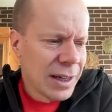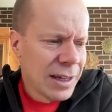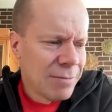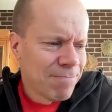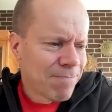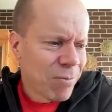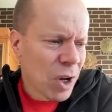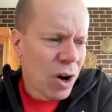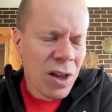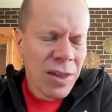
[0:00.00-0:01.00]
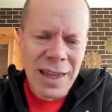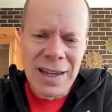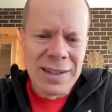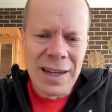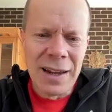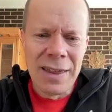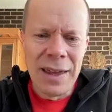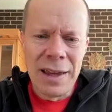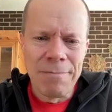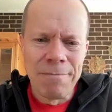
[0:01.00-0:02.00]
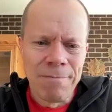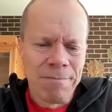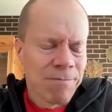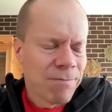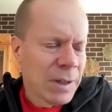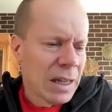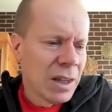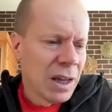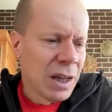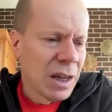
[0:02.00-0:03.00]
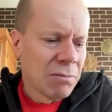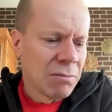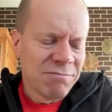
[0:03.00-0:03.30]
I don't think there's anything like